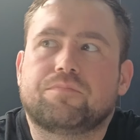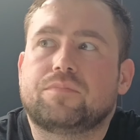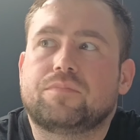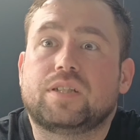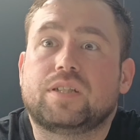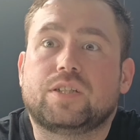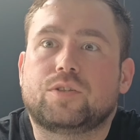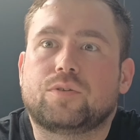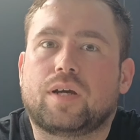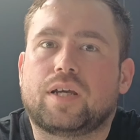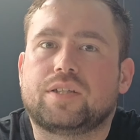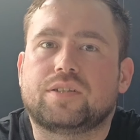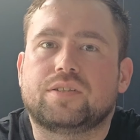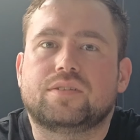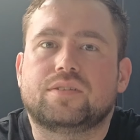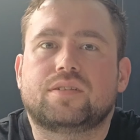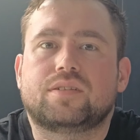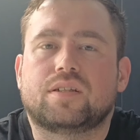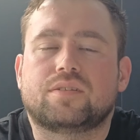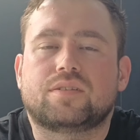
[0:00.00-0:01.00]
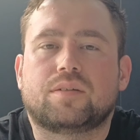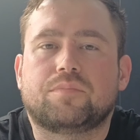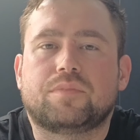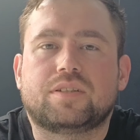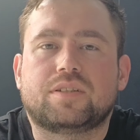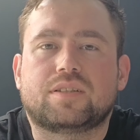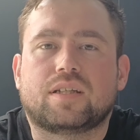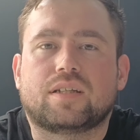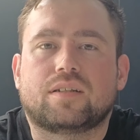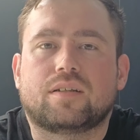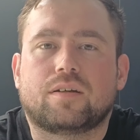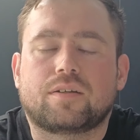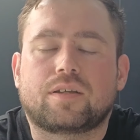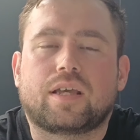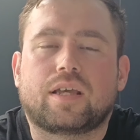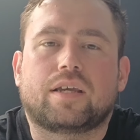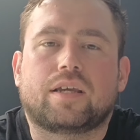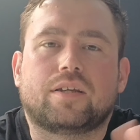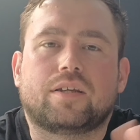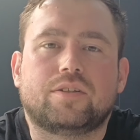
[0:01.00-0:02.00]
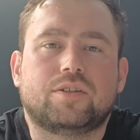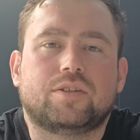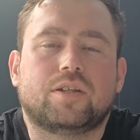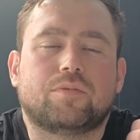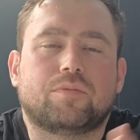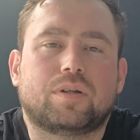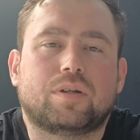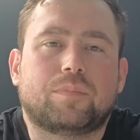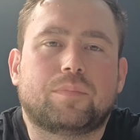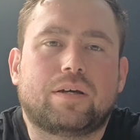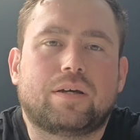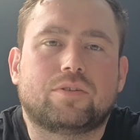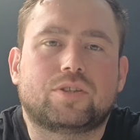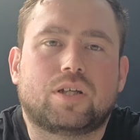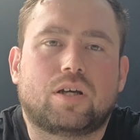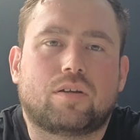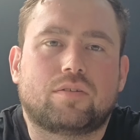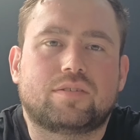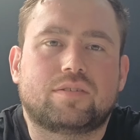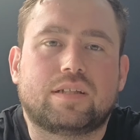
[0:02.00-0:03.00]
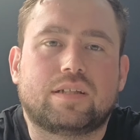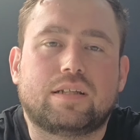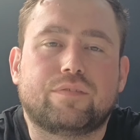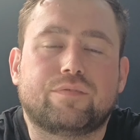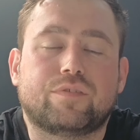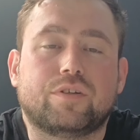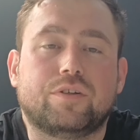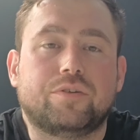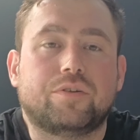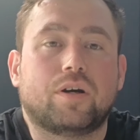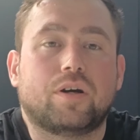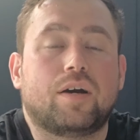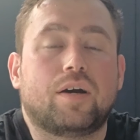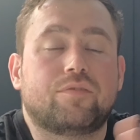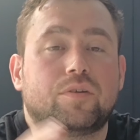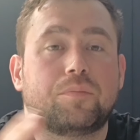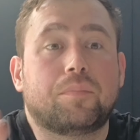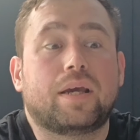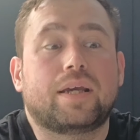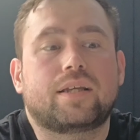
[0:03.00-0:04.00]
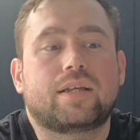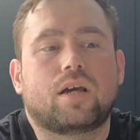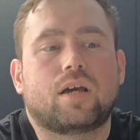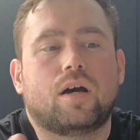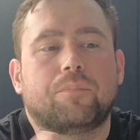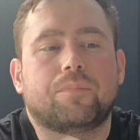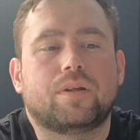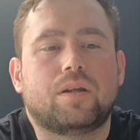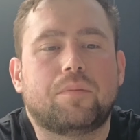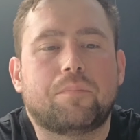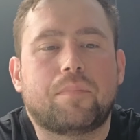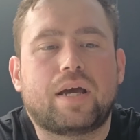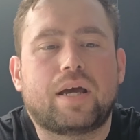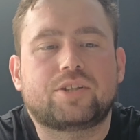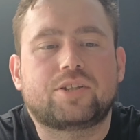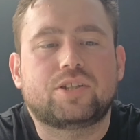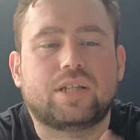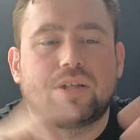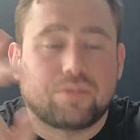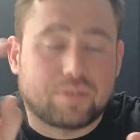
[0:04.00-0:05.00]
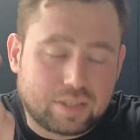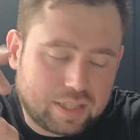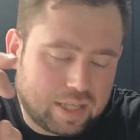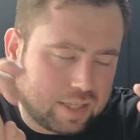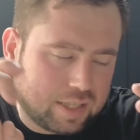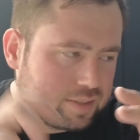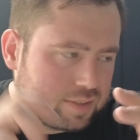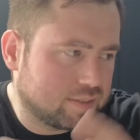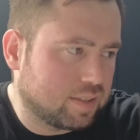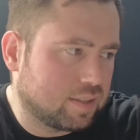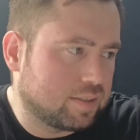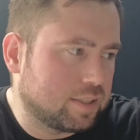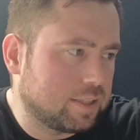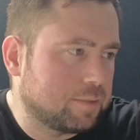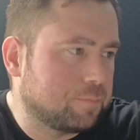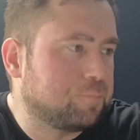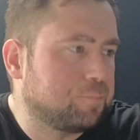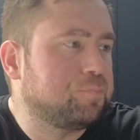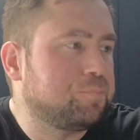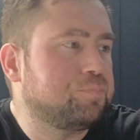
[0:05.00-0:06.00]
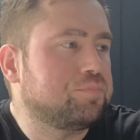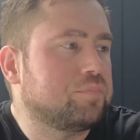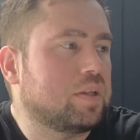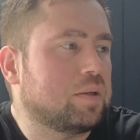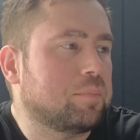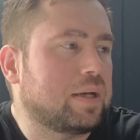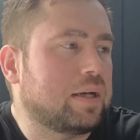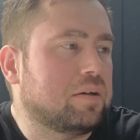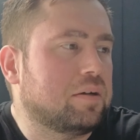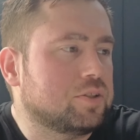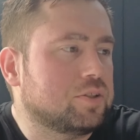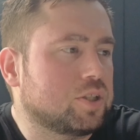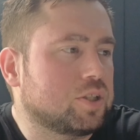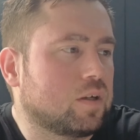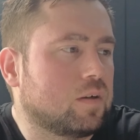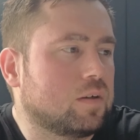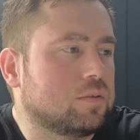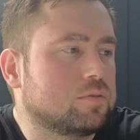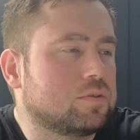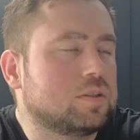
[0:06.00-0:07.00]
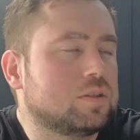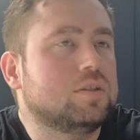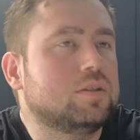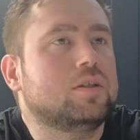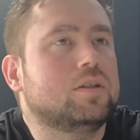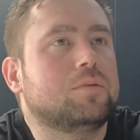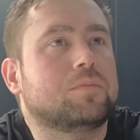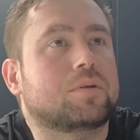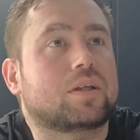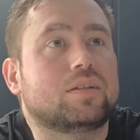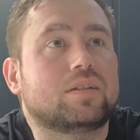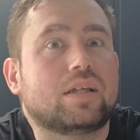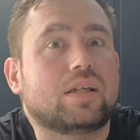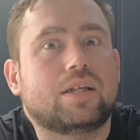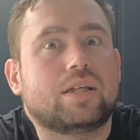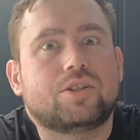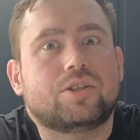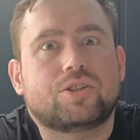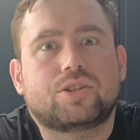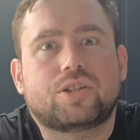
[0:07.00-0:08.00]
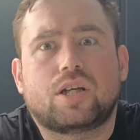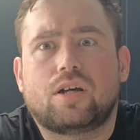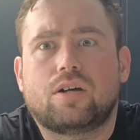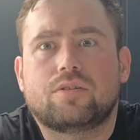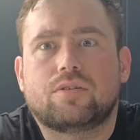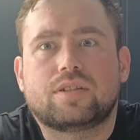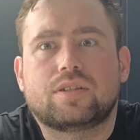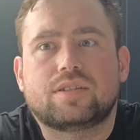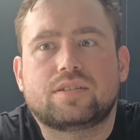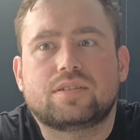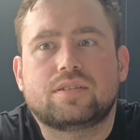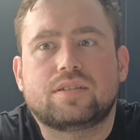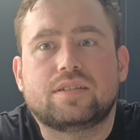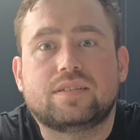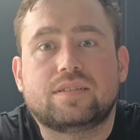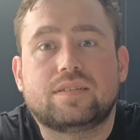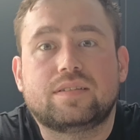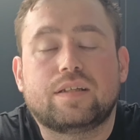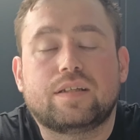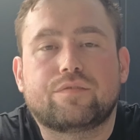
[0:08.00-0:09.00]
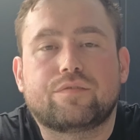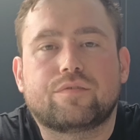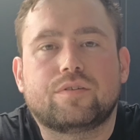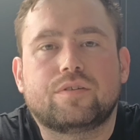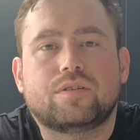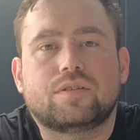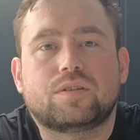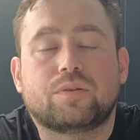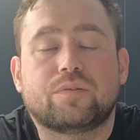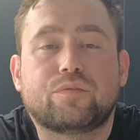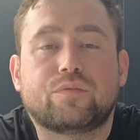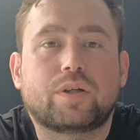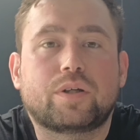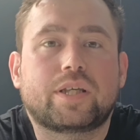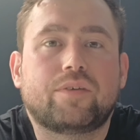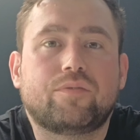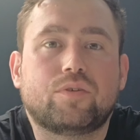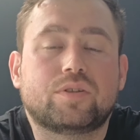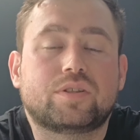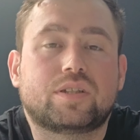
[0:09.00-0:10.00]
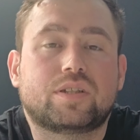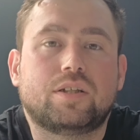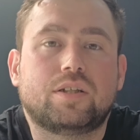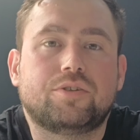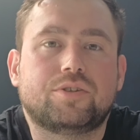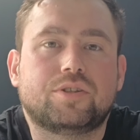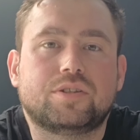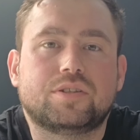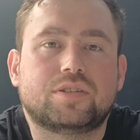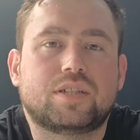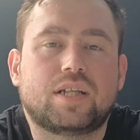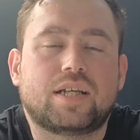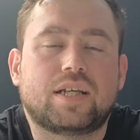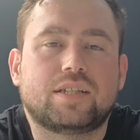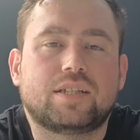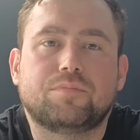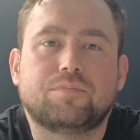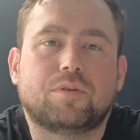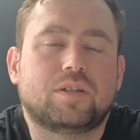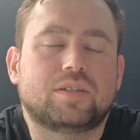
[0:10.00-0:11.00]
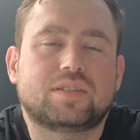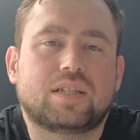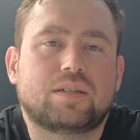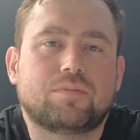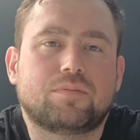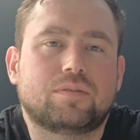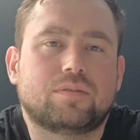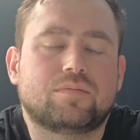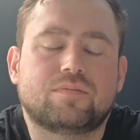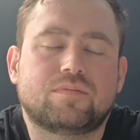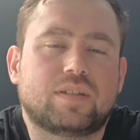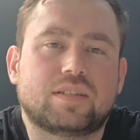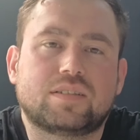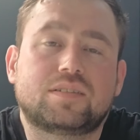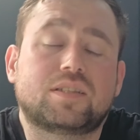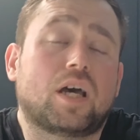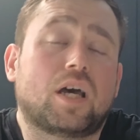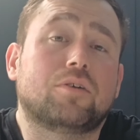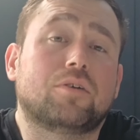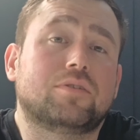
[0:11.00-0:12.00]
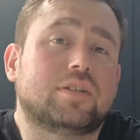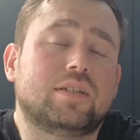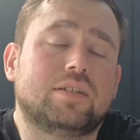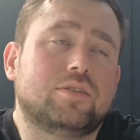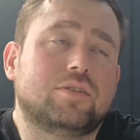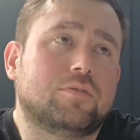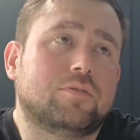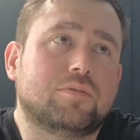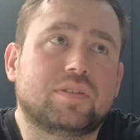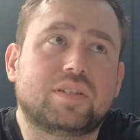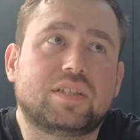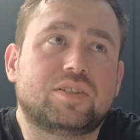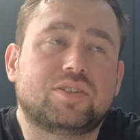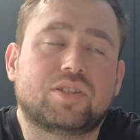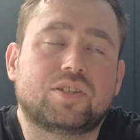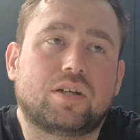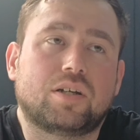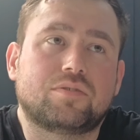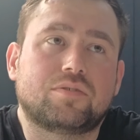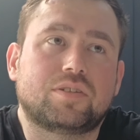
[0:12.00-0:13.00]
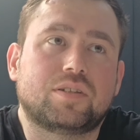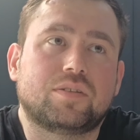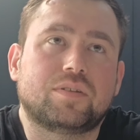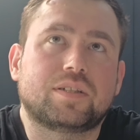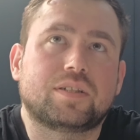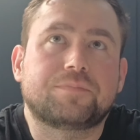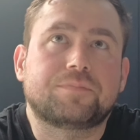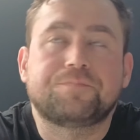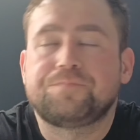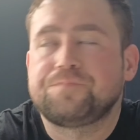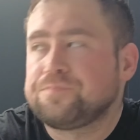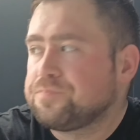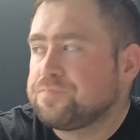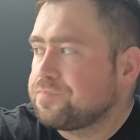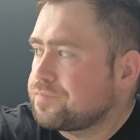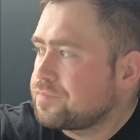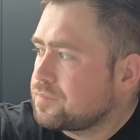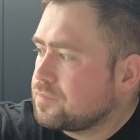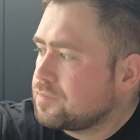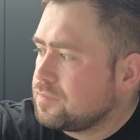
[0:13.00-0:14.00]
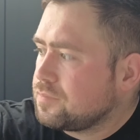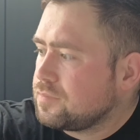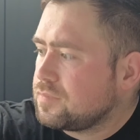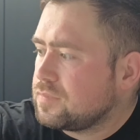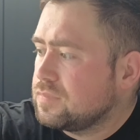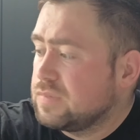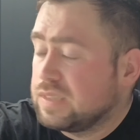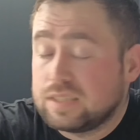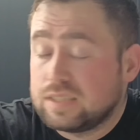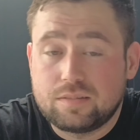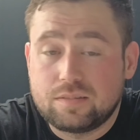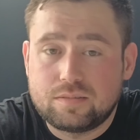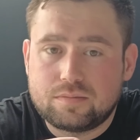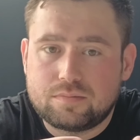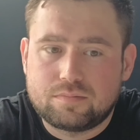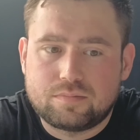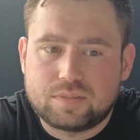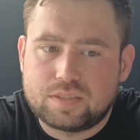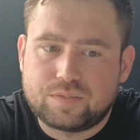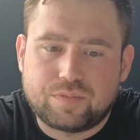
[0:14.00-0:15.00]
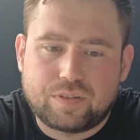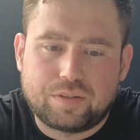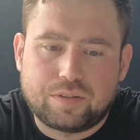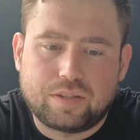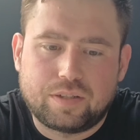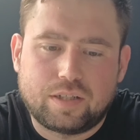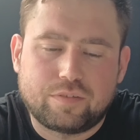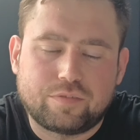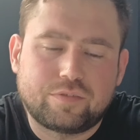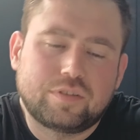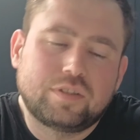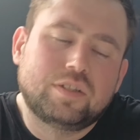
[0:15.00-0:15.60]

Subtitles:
situations, so somebody said, okay, can you do one about a child stealing food? I have to make up an imaginary case study about a child because each child is different. So if I give you a solution today, you might say, well, that's totally not what this child's doing. And that's fair enough.